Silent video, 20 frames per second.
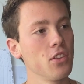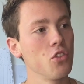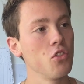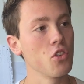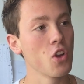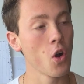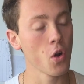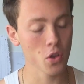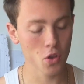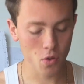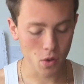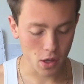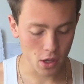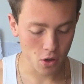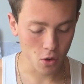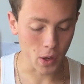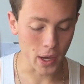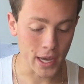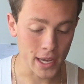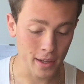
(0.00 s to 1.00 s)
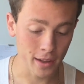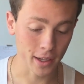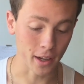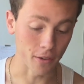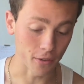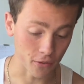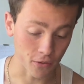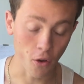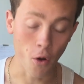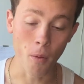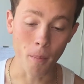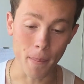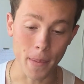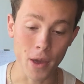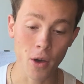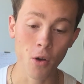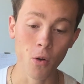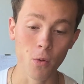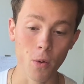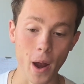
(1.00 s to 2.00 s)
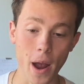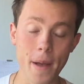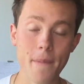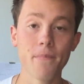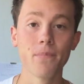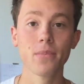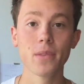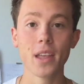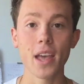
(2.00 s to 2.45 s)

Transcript: you eat like a full meal, right?